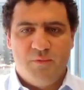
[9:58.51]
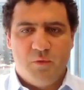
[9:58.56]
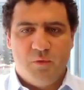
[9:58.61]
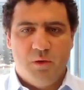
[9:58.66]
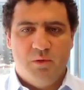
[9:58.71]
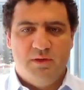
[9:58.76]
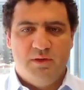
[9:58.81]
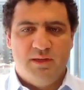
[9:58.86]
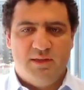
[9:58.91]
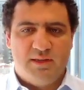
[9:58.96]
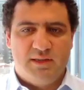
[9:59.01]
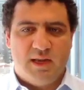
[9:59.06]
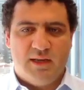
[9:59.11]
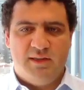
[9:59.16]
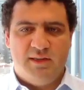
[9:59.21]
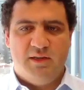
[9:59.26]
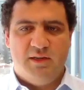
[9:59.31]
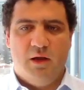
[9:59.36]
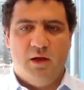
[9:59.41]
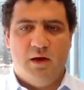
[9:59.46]
We were
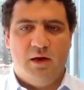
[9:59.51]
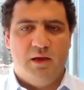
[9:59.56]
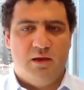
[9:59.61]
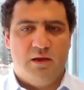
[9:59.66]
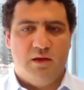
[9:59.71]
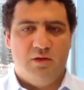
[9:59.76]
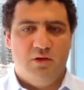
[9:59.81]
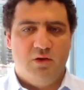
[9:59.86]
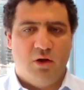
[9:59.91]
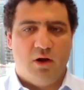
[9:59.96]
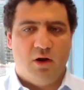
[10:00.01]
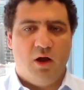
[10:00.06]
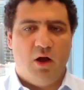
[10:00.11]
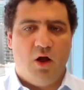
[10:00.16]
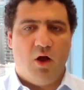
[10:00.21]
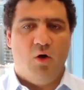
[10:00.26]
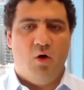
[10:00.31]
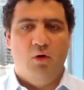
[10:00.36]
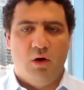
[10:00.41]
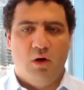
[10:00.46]
discussing earlier, not a
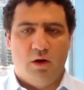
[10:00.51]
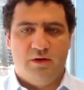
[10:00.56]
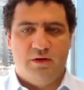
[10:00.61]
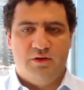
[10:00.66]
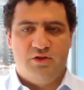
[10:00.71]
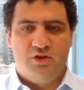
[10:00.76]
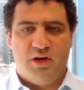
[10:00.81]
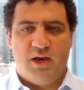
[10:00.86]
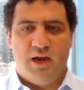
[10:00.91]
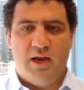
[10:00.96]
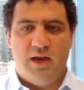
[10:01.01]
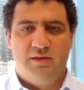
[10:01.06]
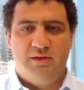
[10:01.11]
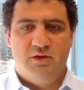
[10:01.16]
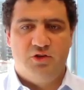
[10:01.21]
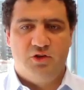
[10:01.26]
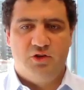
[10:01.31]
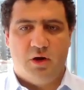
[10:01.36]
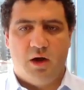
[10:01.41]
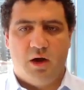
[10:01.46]
whole lot has changed
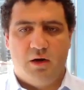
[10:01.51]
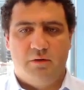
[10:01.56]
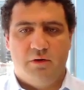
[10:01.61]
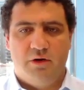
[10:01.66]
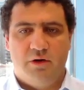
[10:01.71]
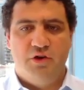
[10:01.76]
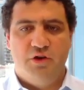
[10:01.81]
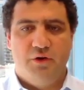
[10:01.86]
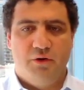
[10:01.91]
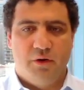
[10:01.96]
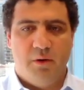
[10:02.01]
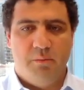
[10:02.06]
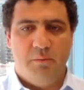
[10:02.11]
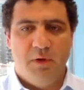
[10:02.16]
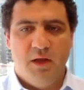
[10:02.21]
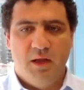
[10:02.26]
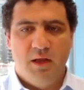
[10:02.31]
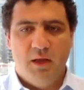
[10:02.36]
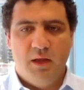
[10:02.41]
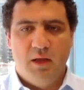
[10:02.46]
in China and
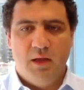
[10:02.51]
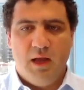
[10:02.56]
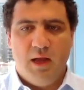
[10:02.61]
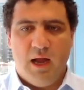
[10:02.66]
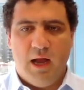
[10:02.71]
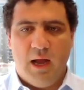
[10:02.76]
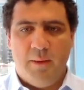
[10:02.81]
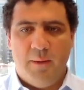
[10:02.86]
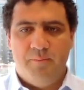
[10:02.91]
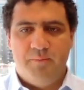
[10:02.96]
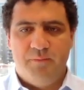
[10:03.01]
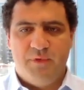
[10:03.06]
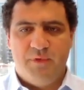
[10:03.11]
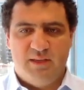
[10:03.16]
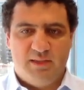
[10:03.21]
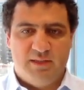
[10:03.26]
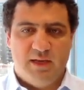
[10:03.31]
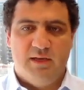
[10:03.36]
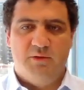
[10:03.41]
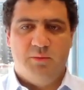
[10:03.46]
Europe
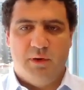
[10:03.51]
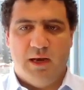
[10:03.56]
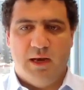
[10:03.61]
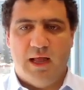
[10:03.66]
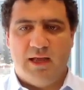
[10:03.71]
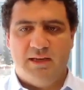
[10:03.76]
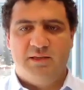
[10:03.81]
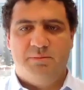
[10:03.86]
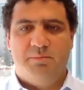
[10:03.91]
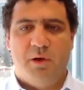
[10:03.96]
since we last